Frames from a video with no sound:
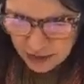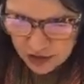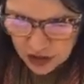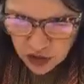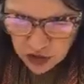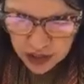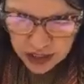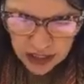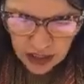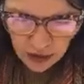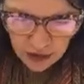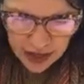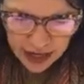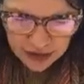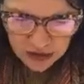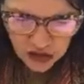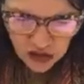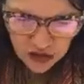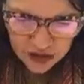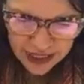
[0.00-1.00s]
So I'm turning it
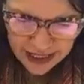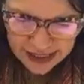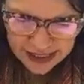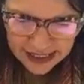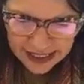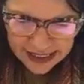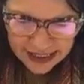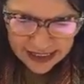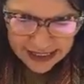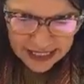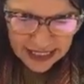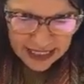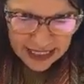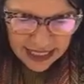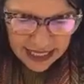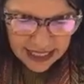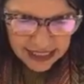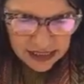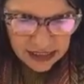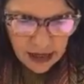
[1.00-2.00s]
around so you guys can
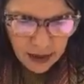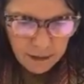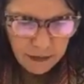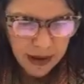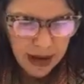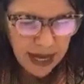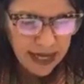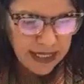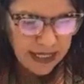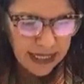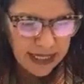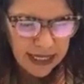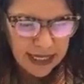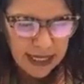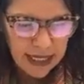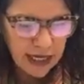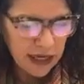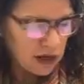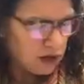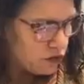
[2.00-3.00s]
see this, but
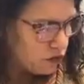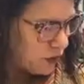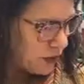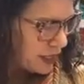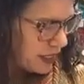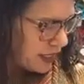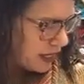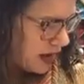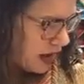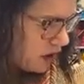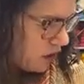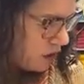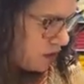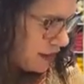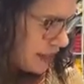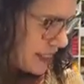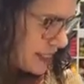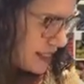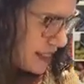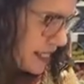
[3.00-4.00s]
here we
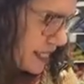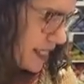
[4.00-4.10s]
go.